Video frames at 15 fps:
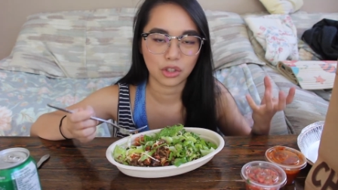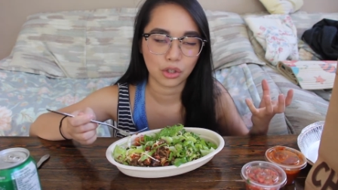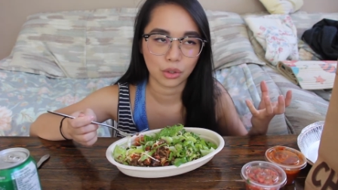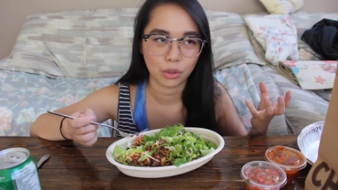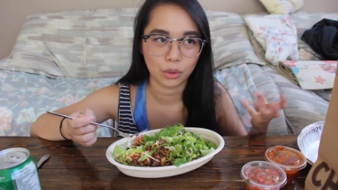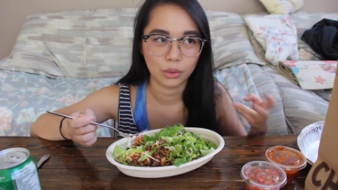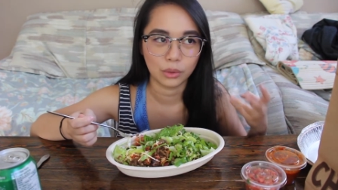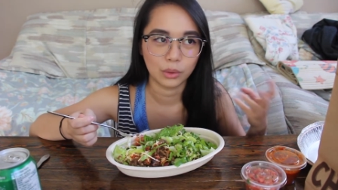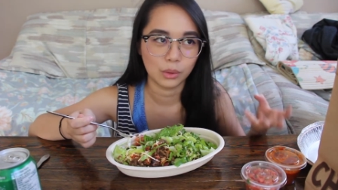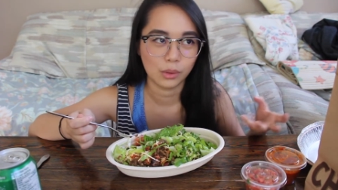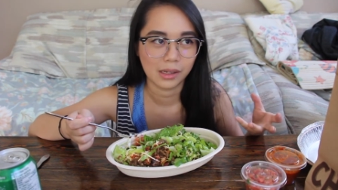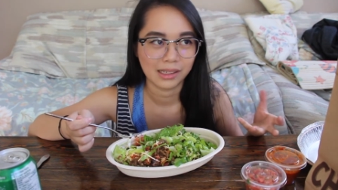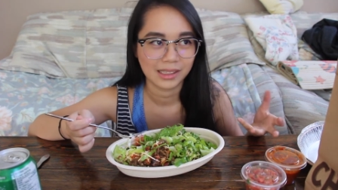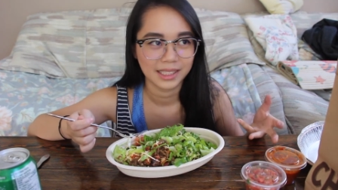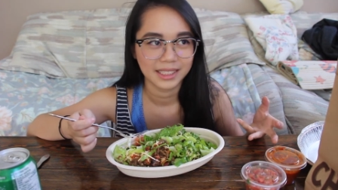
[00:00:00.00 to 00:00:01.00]

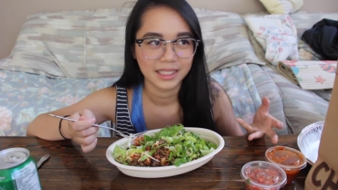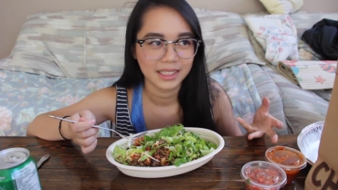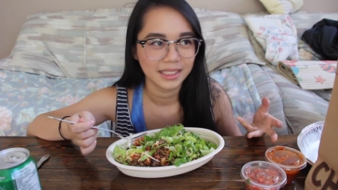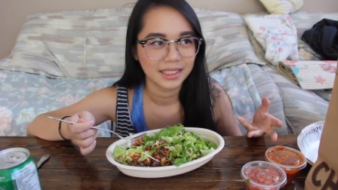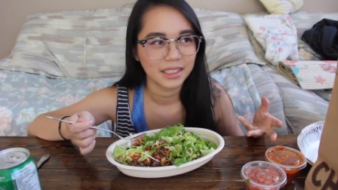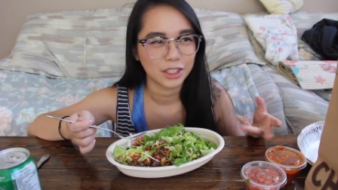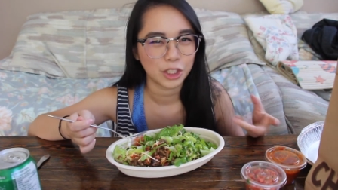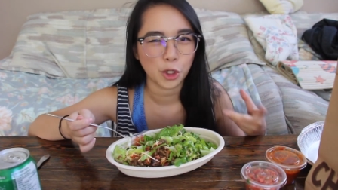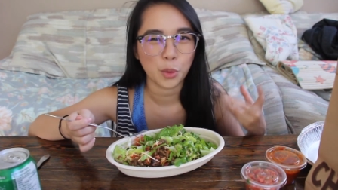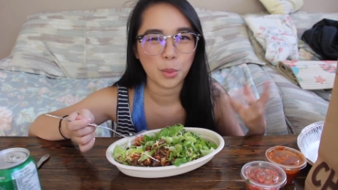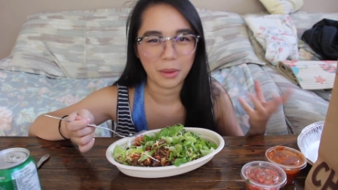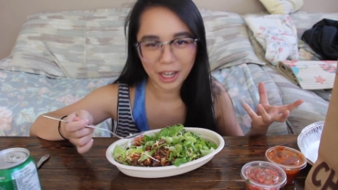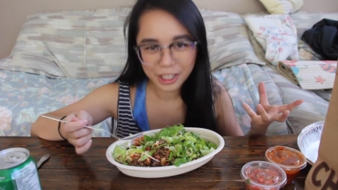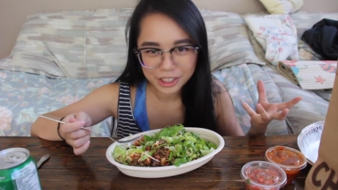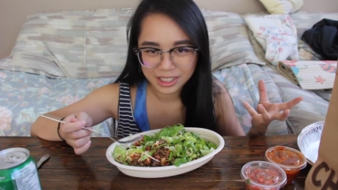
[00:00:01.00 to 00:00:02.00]
too too
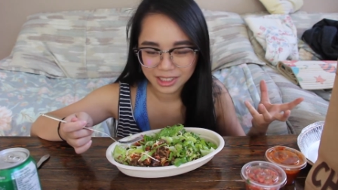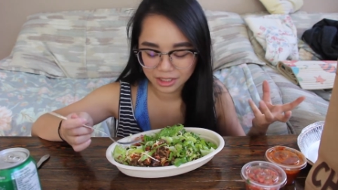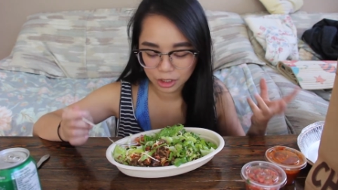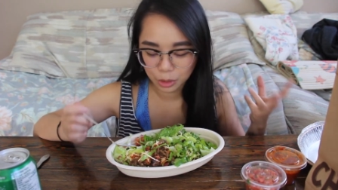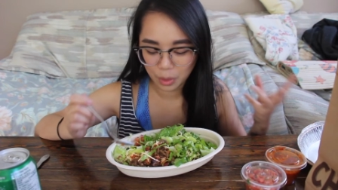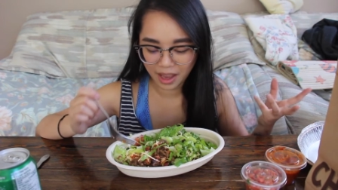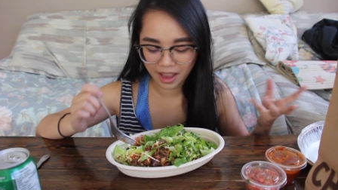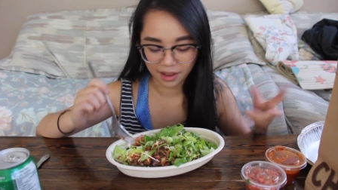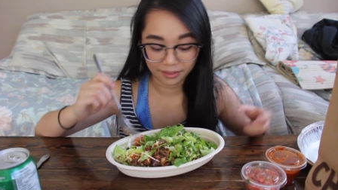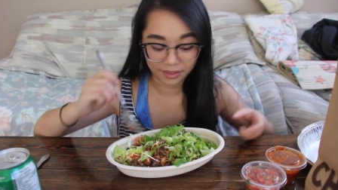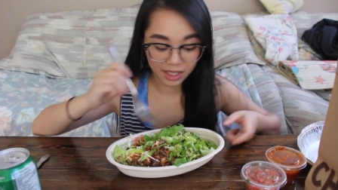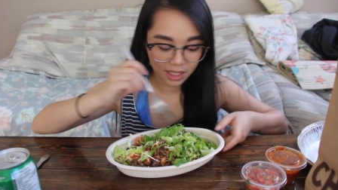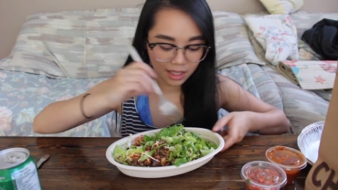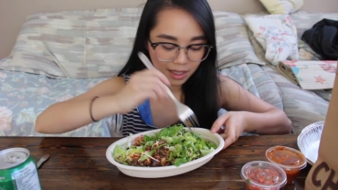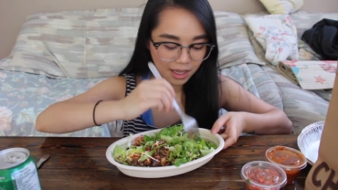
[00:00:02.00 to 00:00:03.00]
much, it's too
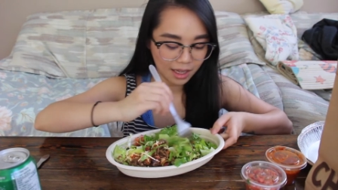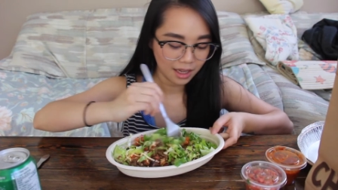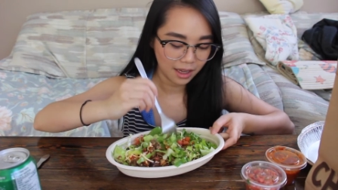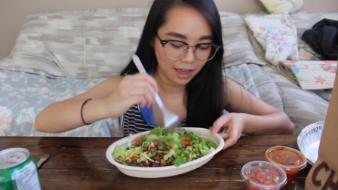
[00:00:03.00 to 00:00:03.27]
heavy.